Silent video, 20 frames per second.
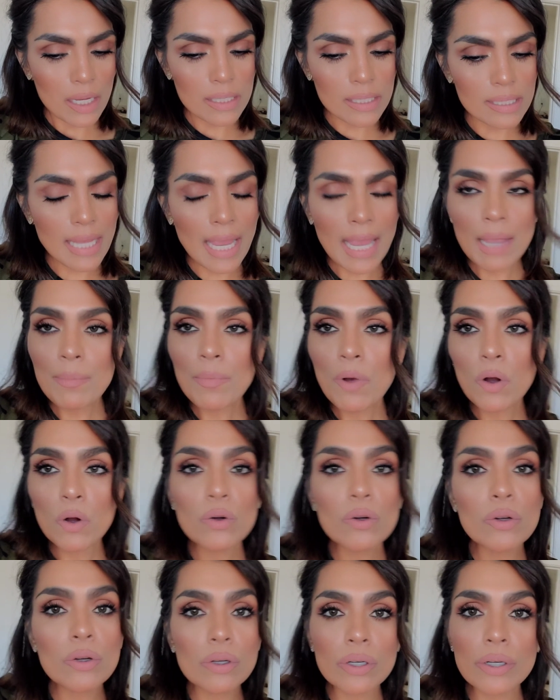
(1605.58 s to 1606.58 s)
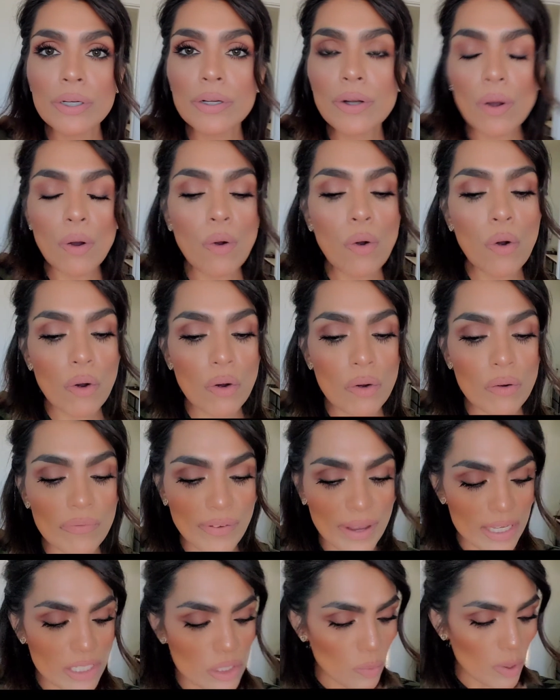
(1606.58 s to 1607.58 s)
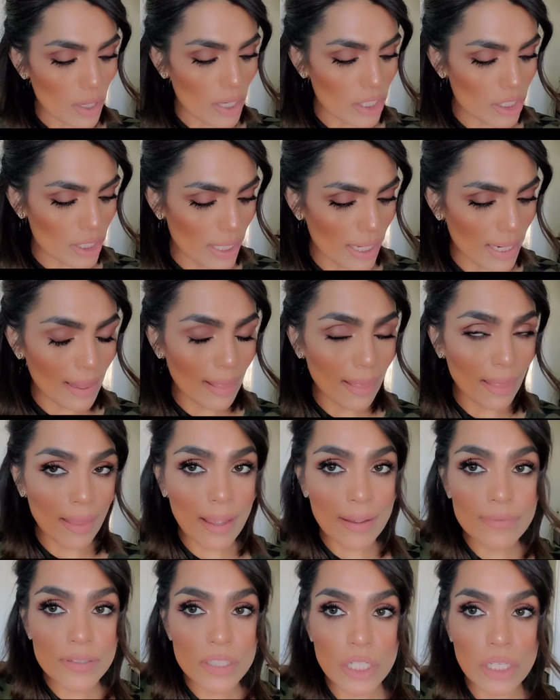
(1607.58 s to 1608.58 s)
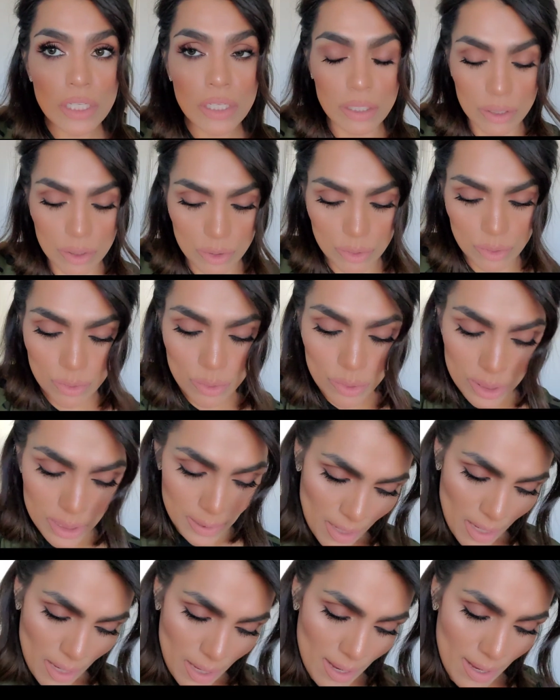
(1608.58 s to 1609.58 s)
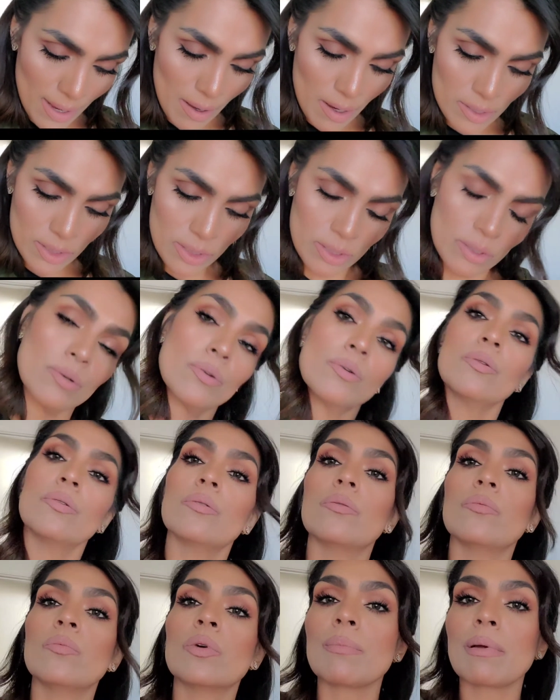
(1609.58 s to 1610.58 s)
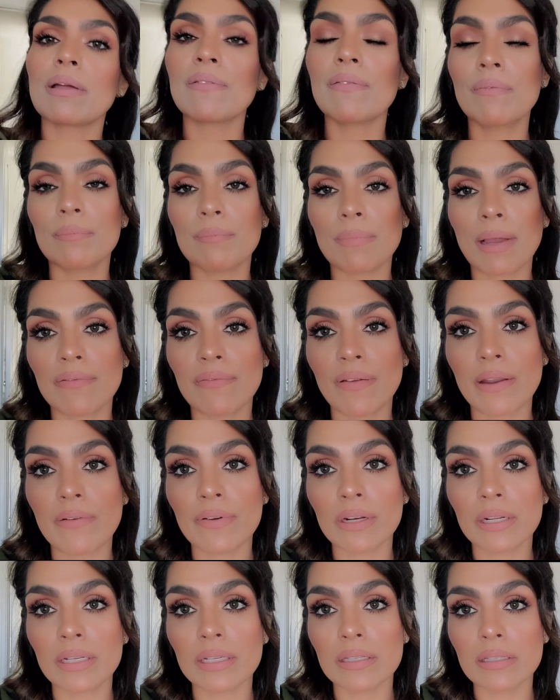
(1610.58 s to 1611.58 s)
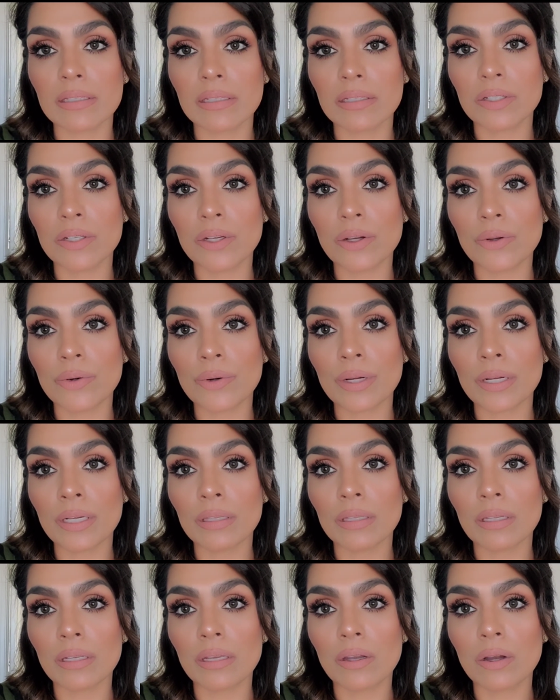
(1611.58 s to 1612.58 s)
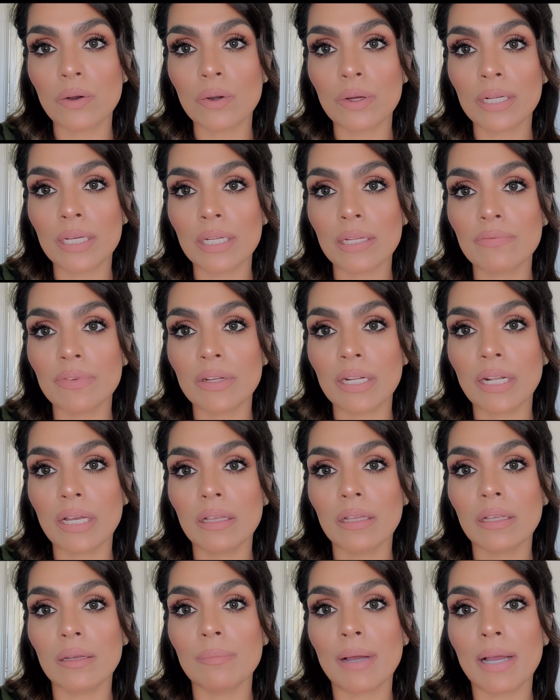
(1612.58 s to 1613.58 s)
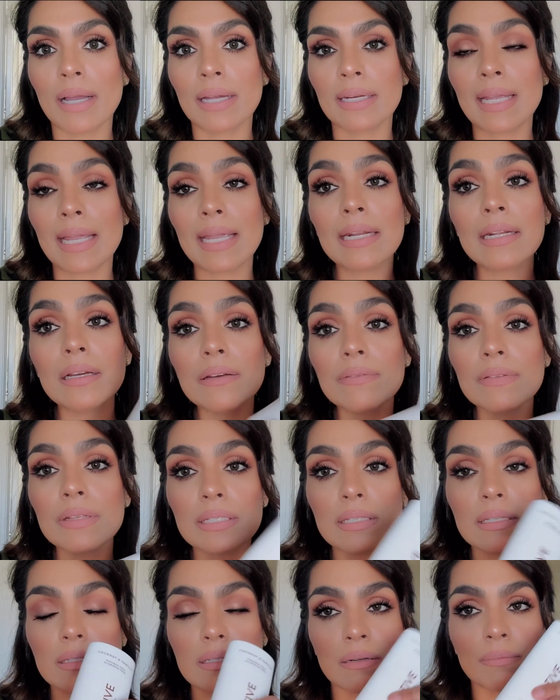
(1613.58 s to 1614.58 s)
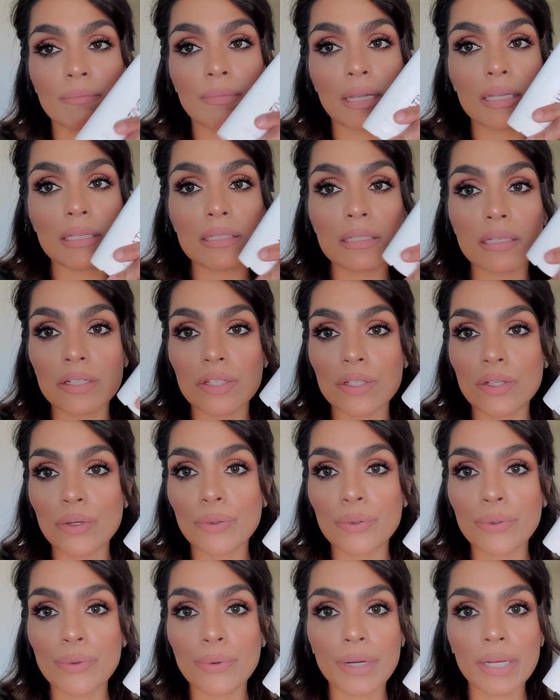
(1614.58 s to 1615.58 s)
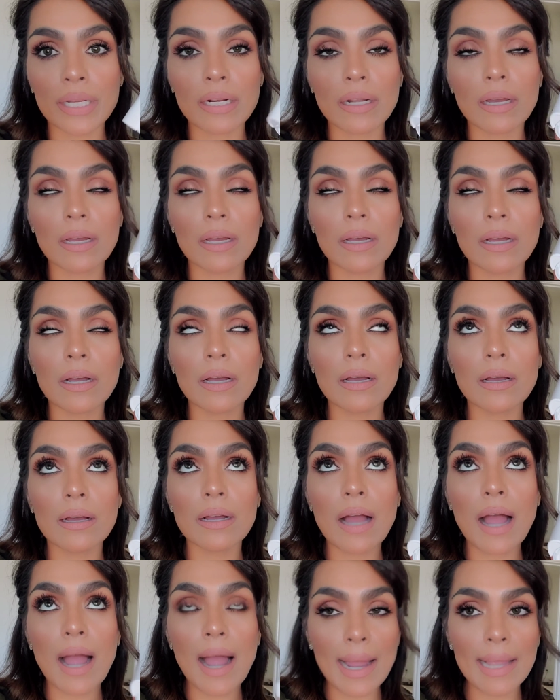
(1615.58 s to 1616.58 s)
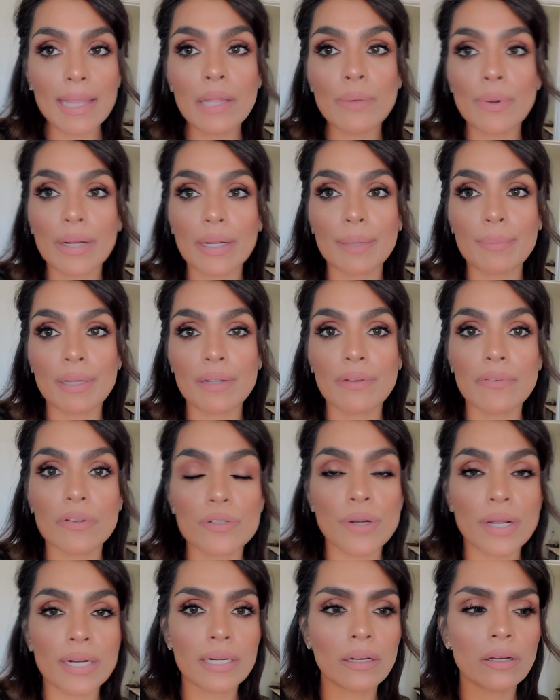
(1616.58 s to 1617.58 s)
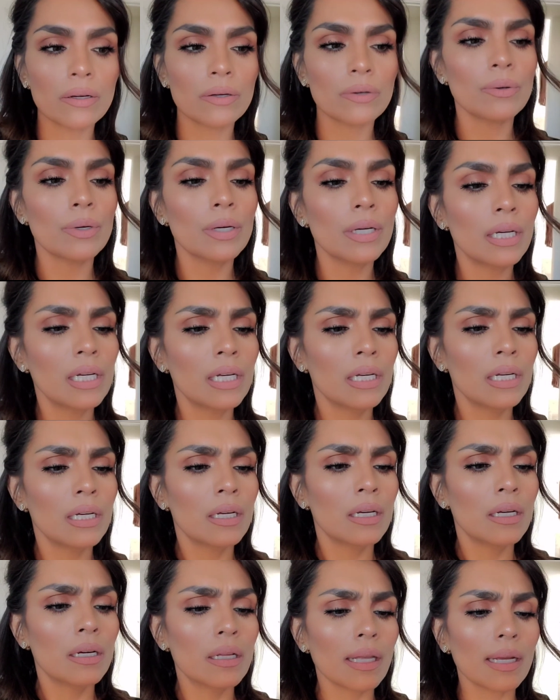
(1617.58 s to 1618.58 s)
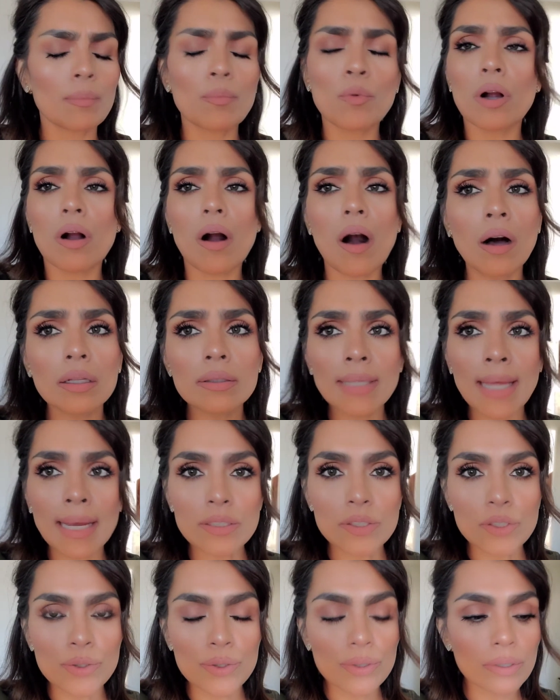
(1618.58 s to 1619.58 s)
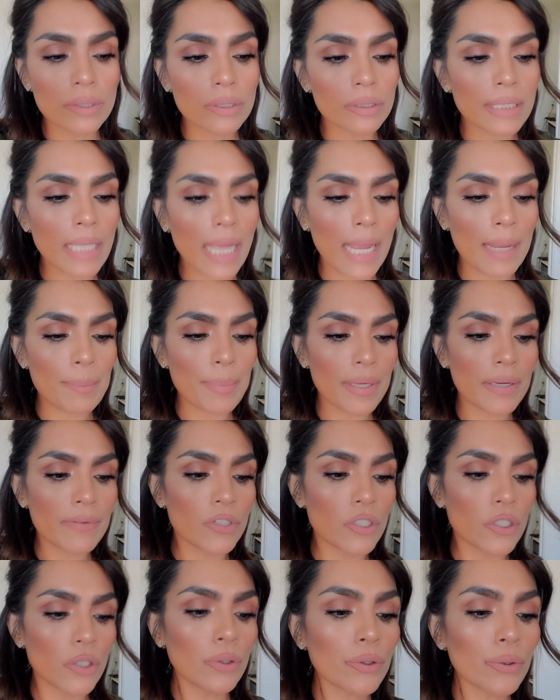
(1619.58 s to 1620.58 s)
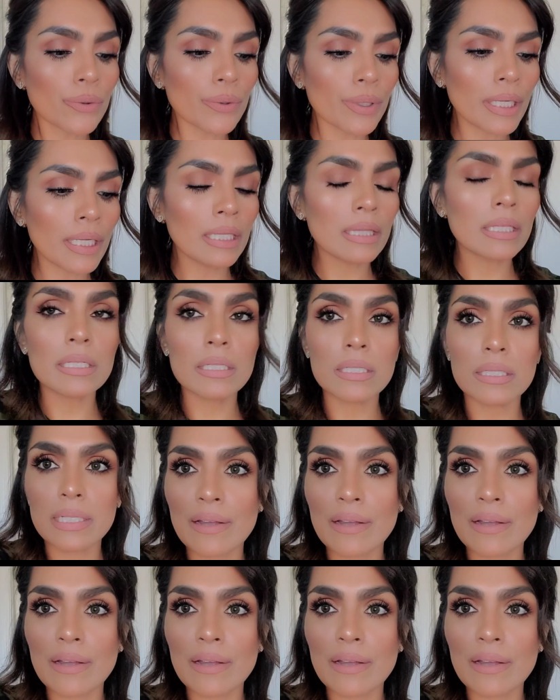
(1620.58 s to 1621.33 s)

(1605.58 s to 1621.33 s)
same old good old face wash that I love to use. I also, one of my favorite is the deodorant, the Coconut and Vanilla by Native. This is an amazing deodorant. Highly recommend if you're trying to go like more all natural type of deodorant. This